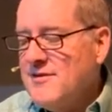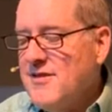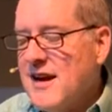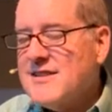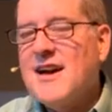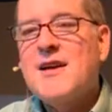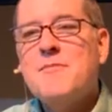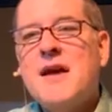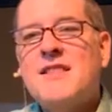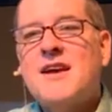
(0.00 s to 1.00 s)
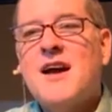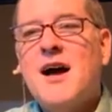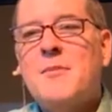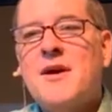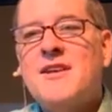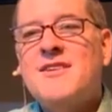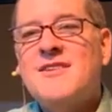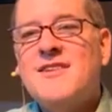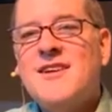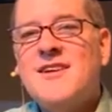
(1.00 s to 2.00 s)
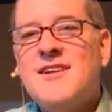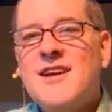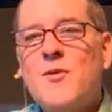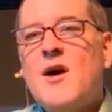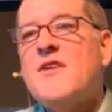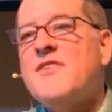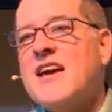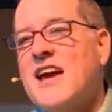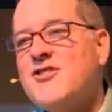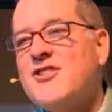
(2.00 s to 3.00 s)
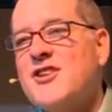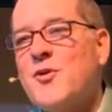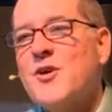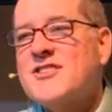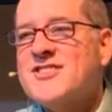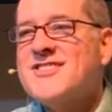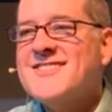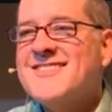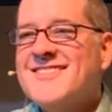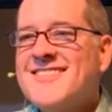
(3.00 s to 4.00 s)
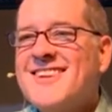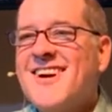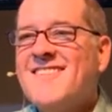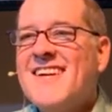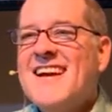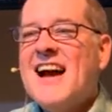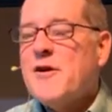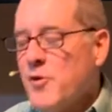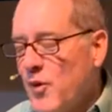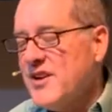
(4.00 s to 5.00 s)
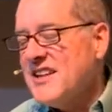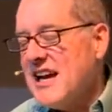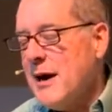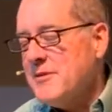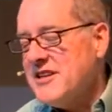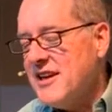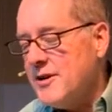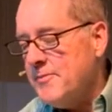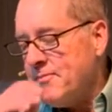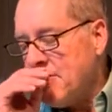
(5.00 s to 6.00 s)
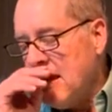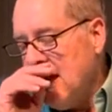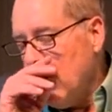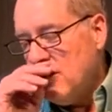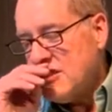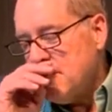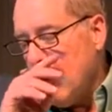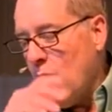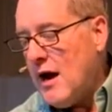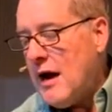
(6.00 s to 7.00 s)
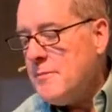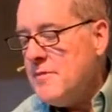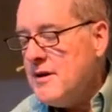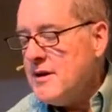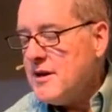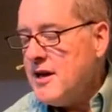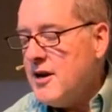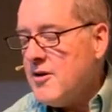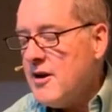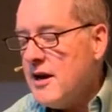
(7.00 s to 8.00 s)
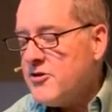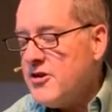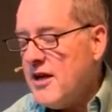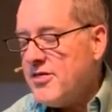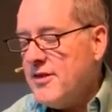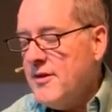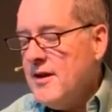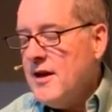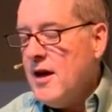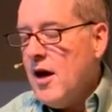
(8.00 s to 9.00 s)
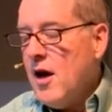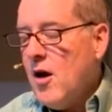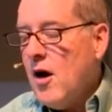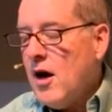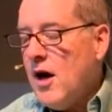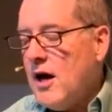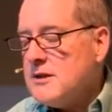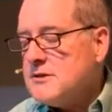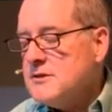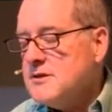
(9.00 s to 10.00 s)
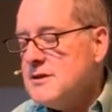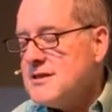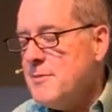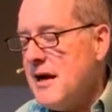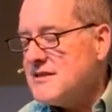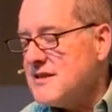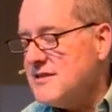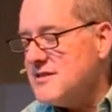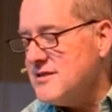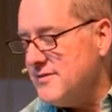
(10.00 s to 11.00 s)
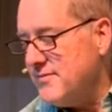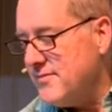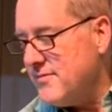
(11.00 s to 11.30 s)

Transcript: In fact, I made the comment he went on vacation there once. You know, I'm quoting the commentator. Was it Moab, Kir Hasheth, Holon, Damascus?